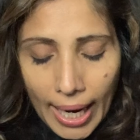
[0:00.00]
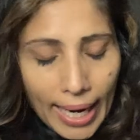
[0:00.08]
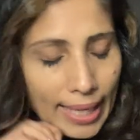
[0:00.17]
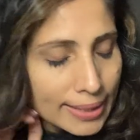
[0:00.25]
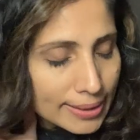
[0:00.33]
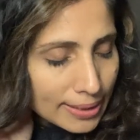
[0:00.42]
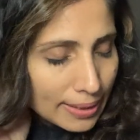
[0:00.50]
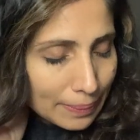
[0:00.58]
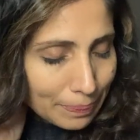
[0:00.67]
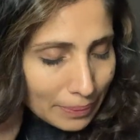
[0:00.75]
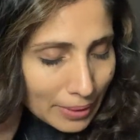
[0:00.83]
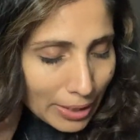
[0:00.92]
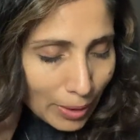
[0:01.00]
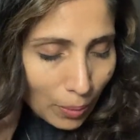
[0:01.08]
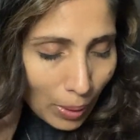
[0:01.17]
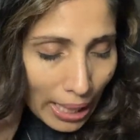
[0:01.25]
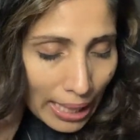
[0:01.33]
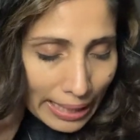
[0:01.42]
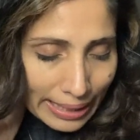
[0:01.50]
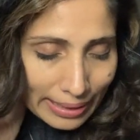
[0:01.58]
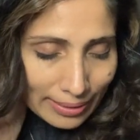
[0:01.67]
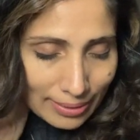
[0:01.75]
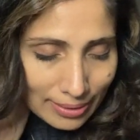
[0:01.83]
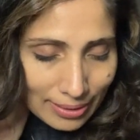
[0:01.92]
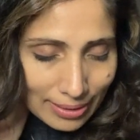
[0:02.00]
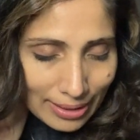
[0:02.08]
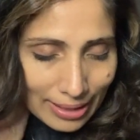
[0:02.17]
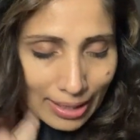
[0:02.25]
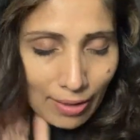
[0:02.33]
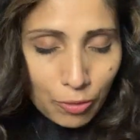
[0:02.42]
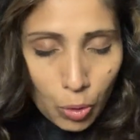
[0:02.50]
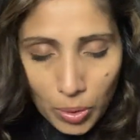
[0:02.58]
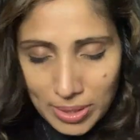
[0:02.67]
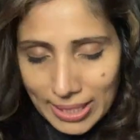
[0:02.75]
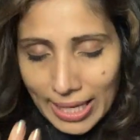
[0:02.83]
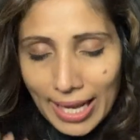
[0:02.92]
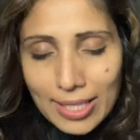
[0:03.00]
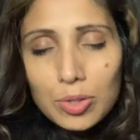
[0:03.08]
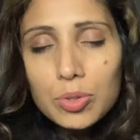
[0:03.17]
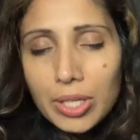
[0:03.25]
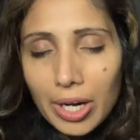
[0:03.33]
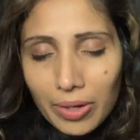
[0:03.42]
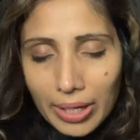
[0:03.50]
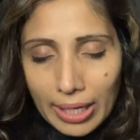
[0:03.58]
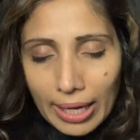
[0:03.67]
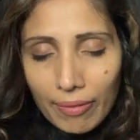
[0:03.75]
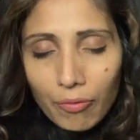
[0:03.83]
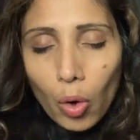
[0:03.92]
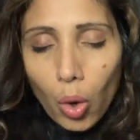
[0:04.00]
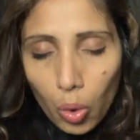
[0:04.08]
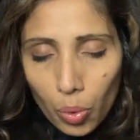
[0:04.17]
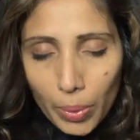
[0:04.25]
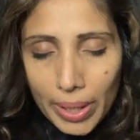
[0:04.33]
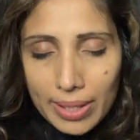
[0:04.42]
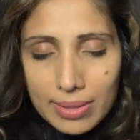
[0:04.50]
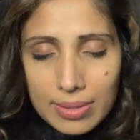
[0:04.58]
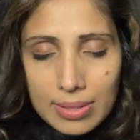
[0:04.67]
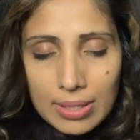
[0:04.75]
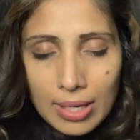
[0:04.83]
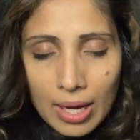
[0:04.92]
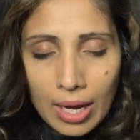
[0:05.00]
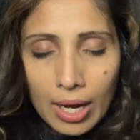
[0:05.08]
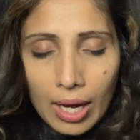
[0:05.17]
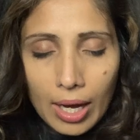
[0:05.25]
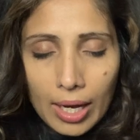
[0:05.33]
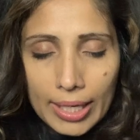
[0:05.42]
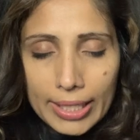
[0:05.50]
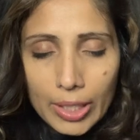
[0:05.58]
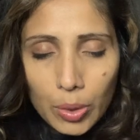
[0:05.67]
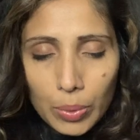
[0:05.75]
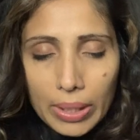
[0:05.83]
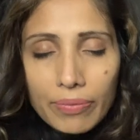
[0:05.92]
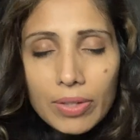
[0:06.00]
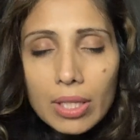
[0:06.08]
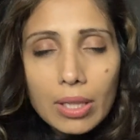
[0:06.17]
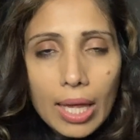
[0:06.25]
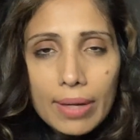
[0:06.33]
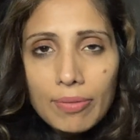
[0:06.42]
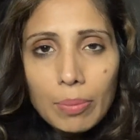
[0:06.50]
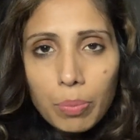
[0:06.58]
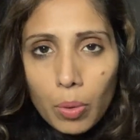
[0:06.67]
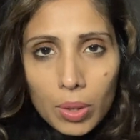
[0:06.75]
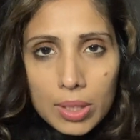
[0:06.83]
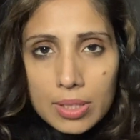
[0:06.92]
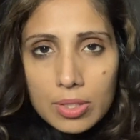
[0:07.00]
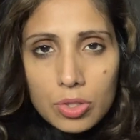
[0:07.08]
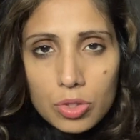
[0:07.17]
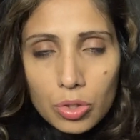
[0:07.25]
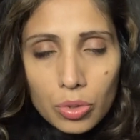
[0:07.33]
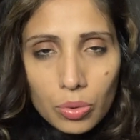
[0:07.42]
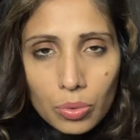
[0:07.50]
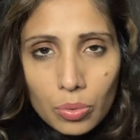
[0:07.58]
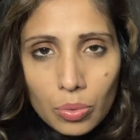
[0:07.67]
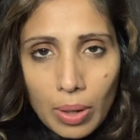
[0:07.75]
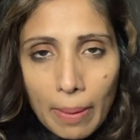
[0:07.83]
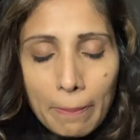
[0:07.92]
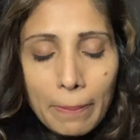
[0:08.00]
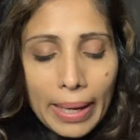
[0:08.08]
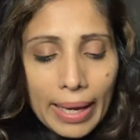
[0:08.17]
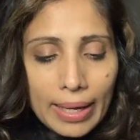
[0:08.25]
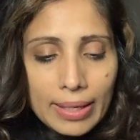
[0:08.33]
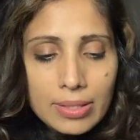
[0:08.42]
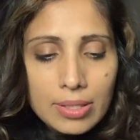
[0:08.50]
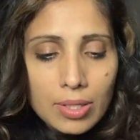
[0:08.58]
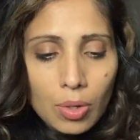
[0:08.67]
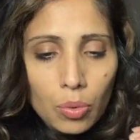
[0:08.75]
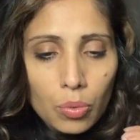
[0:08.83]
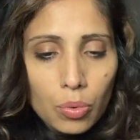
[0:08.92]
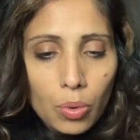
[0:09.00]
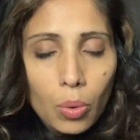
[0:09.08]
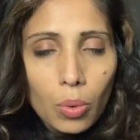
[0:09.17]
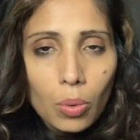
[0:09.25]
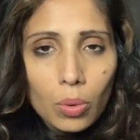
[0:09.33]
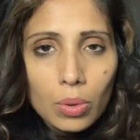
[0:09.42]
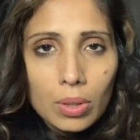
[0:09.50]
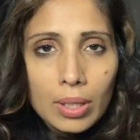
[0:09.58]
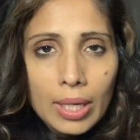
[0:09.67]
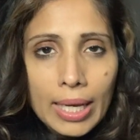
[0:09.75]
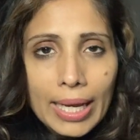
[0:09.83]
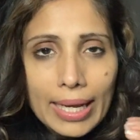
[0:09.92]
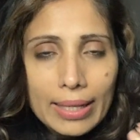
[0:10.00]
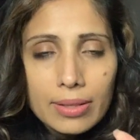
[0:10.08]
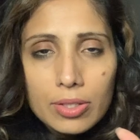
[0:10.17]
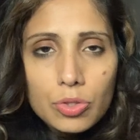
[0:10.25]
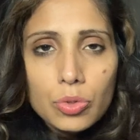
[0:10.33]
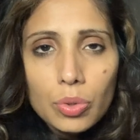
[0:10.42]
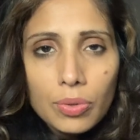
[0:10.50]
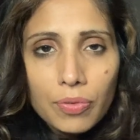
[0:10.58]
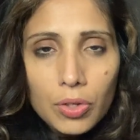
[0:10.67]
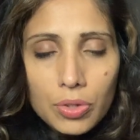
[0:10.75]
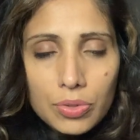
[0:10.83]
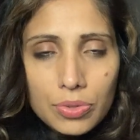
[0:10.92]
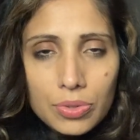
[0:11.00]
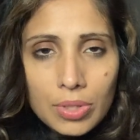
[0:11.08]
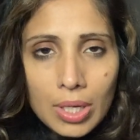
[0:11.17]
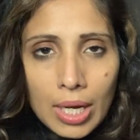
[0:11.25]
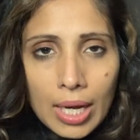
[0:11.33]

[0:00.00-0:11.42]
And, you know, of course, the esoteric have always, you know, given a lot of importance to man's role in this universe